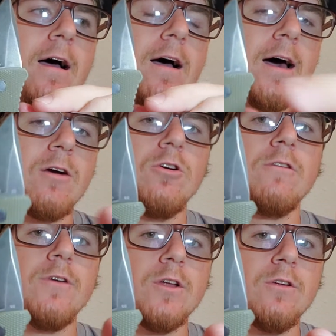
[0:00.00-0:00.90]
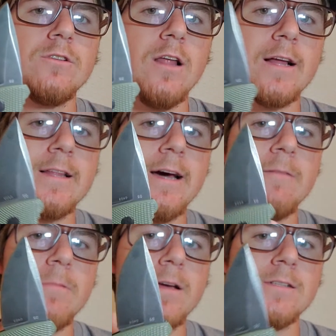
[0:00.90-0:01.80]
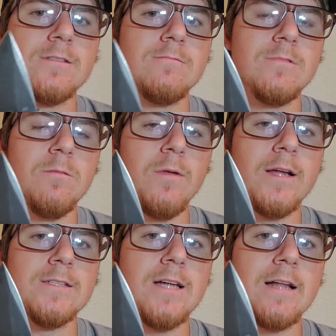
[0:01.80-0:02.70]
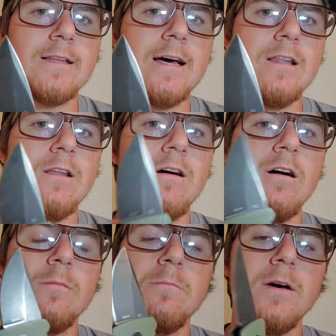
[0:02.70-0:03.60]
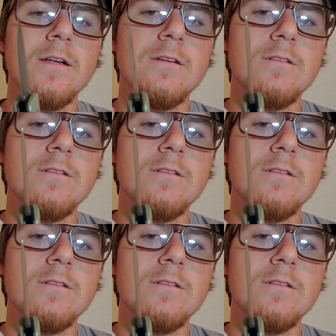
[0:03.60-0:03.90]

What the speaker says: I don't know if you could use it like that because the blade's not that long, but